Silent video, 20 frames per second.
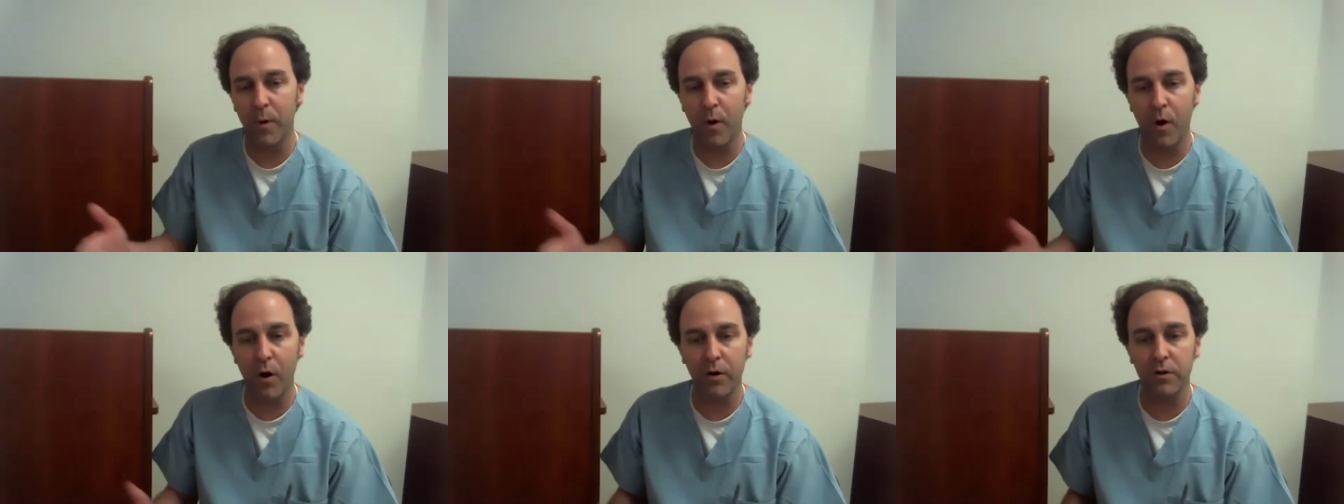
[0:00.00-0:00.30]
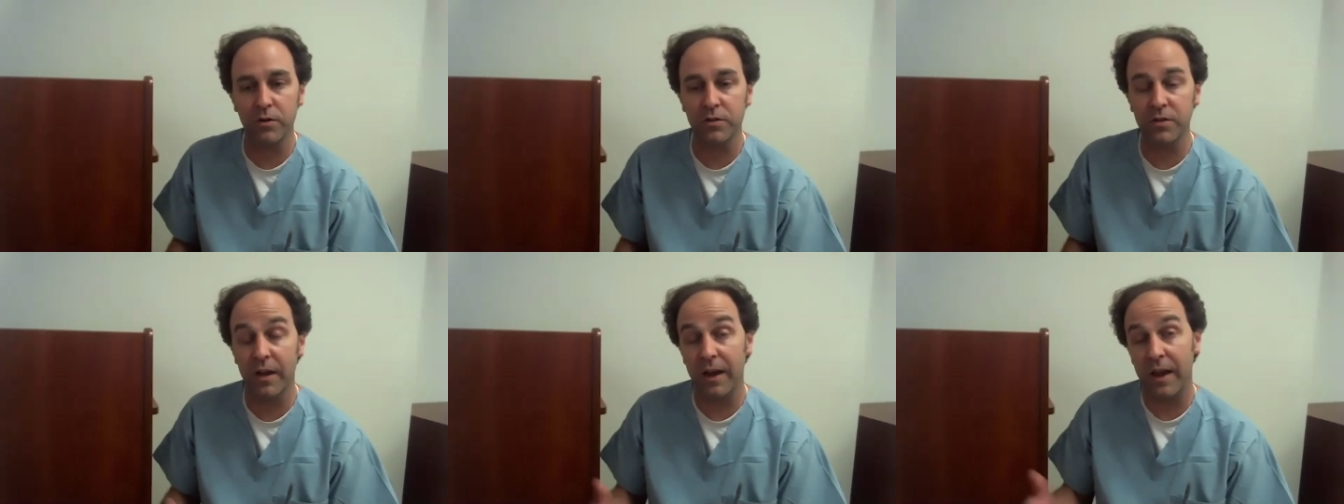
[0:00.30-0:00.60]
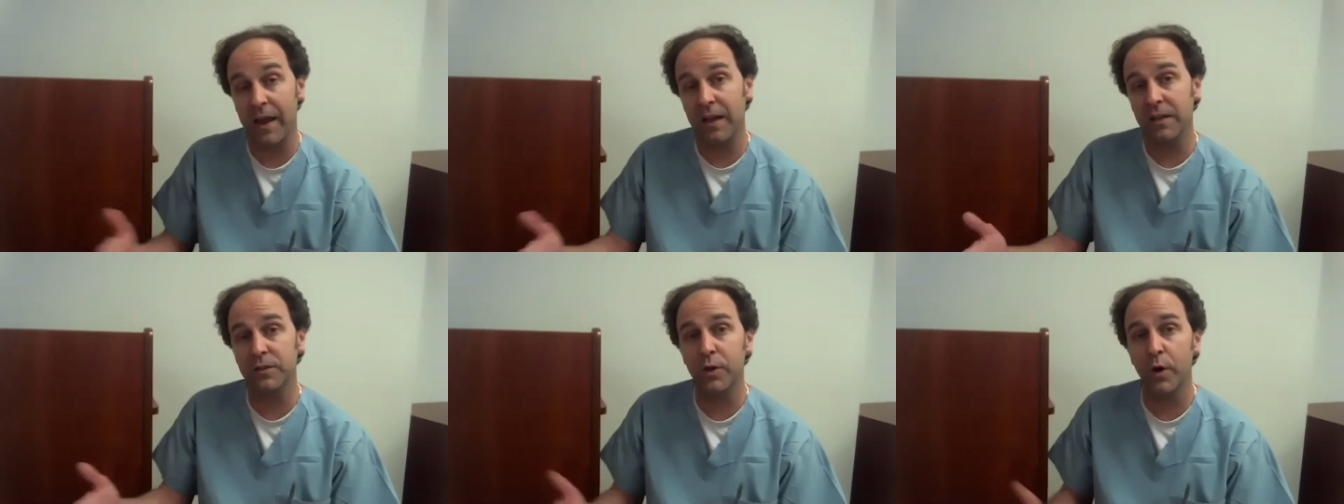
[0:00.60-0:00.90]
partners like
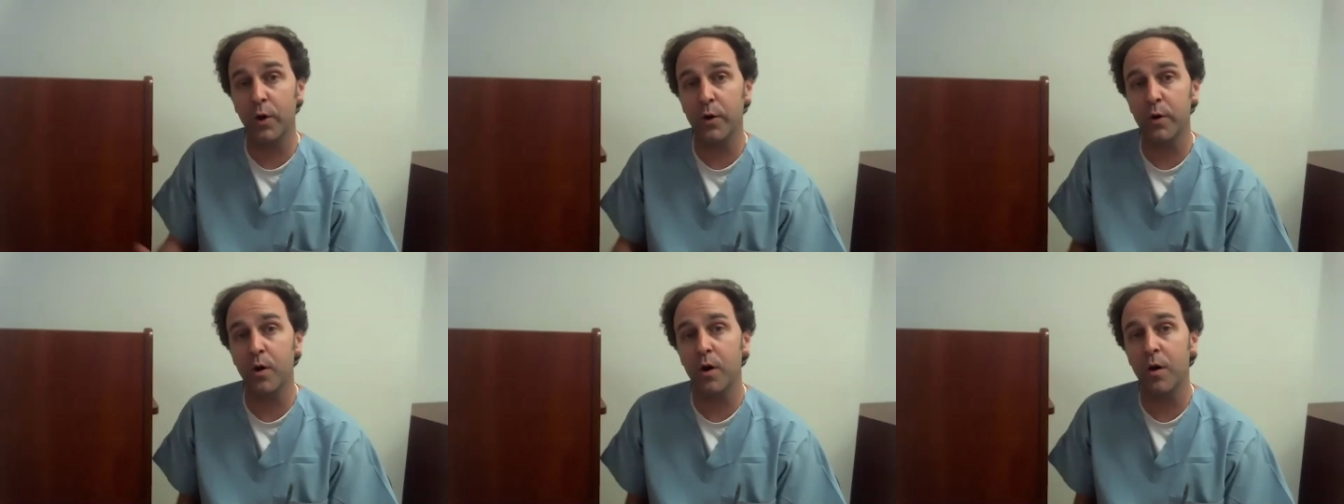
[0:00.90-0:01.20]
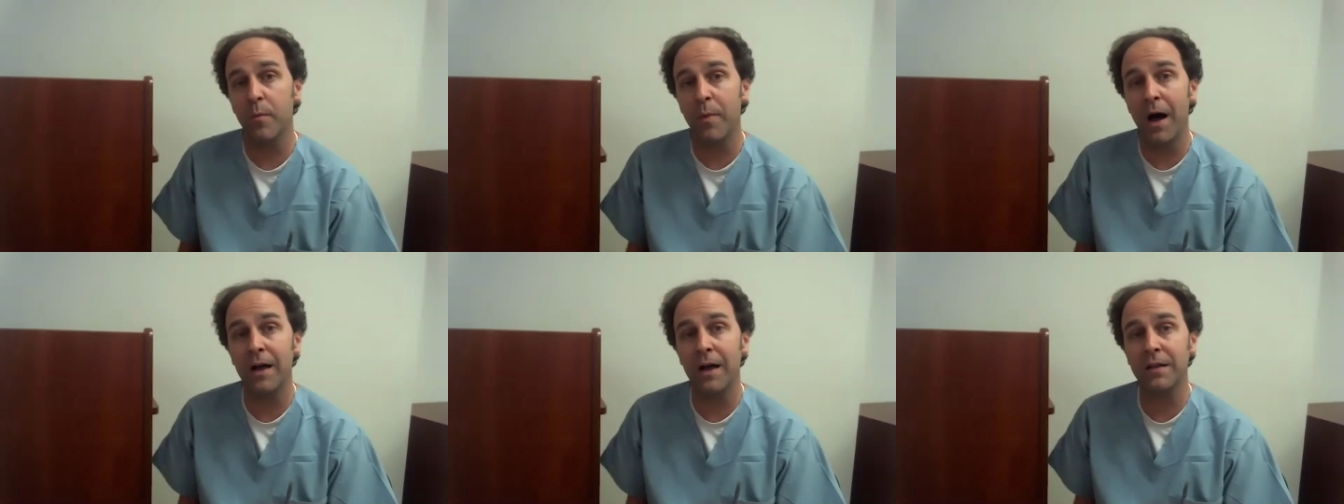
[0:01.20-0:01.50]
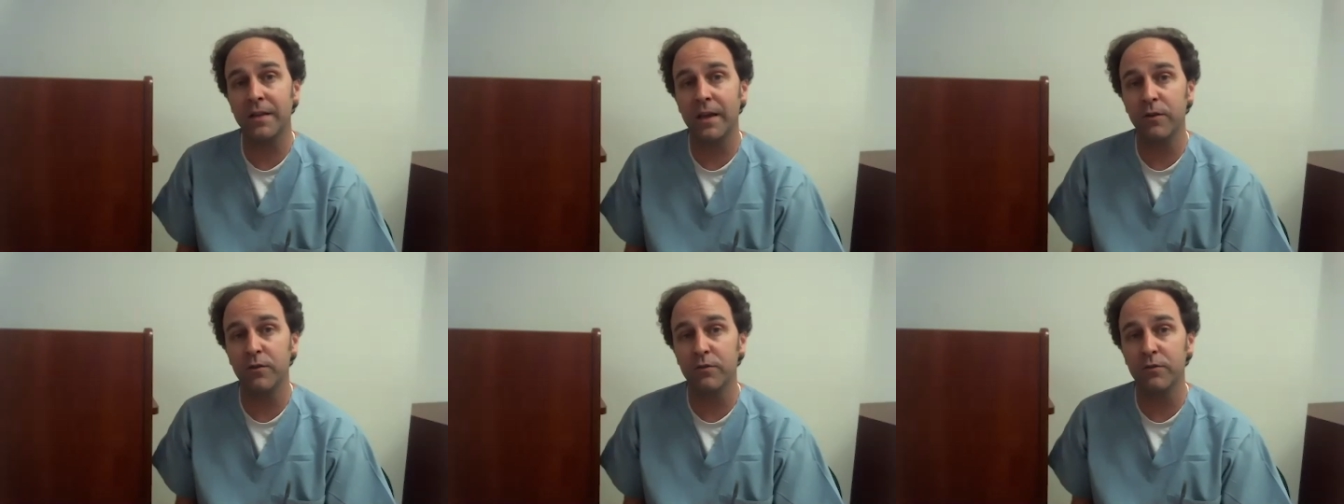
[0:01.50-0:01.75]
Antonio Abbate,